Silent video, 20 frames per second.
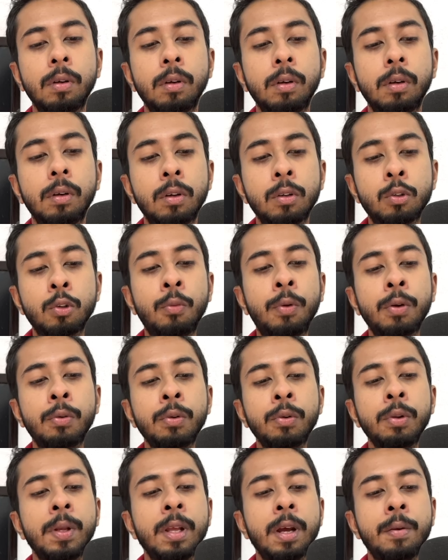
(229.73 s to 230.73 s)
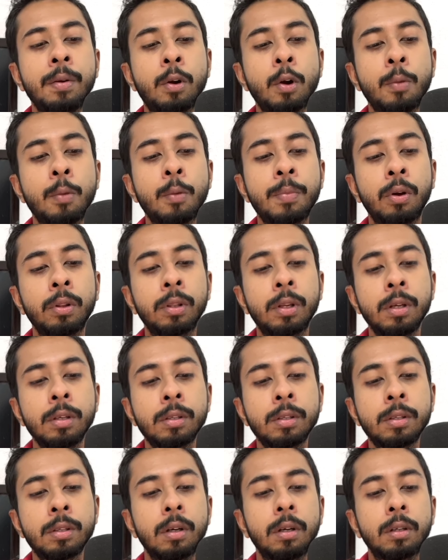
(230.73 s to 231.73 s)
So what will be the entropy on this?
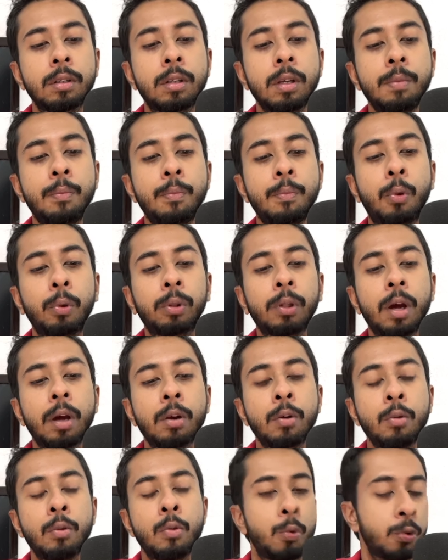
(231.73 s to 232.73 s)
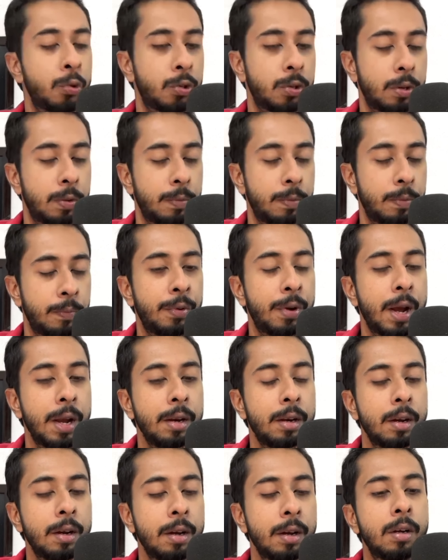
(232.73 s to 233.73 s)
See, both are no's, right?
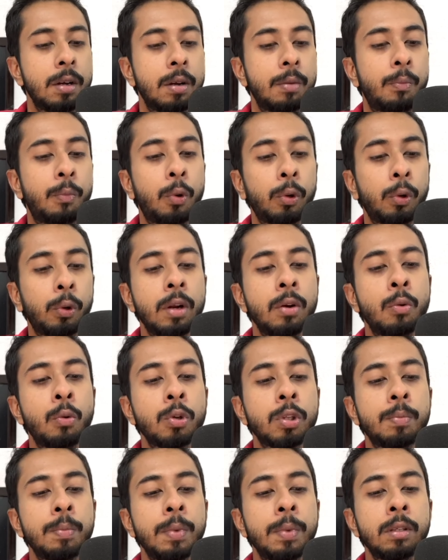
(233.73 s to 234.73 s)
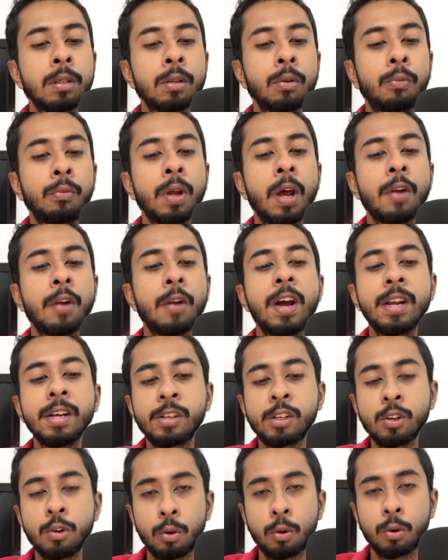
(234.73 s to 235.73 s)
Both are no's means we are very
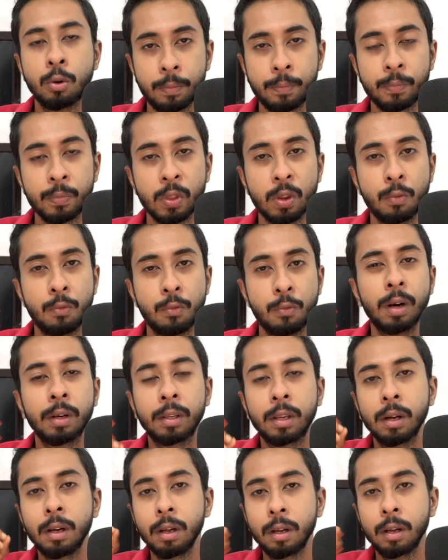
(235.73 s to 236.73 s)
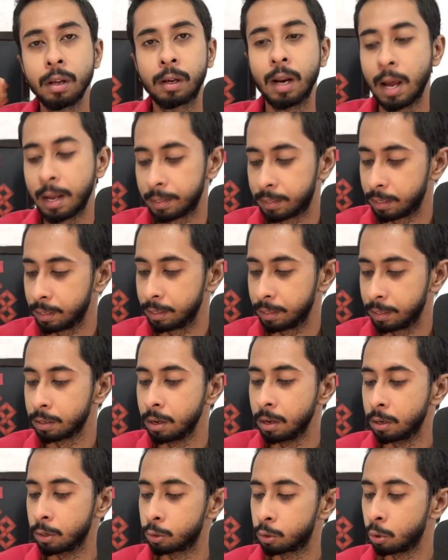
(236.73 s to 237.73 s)
sure what the class is.
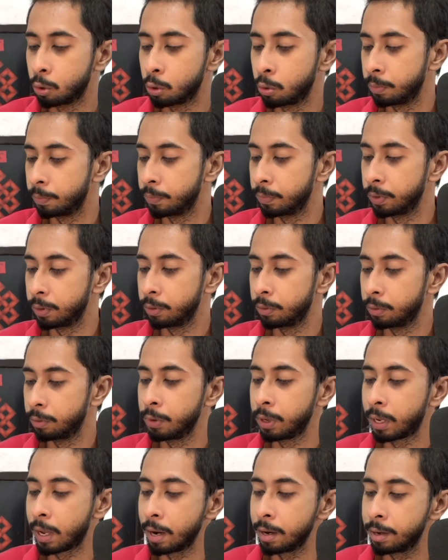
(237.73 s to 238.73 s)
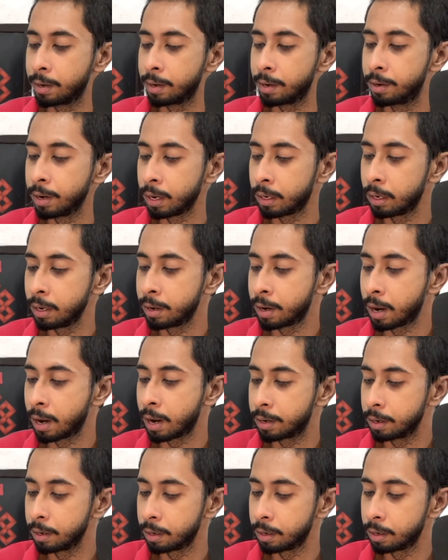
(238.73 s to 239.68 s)
So we can directly write it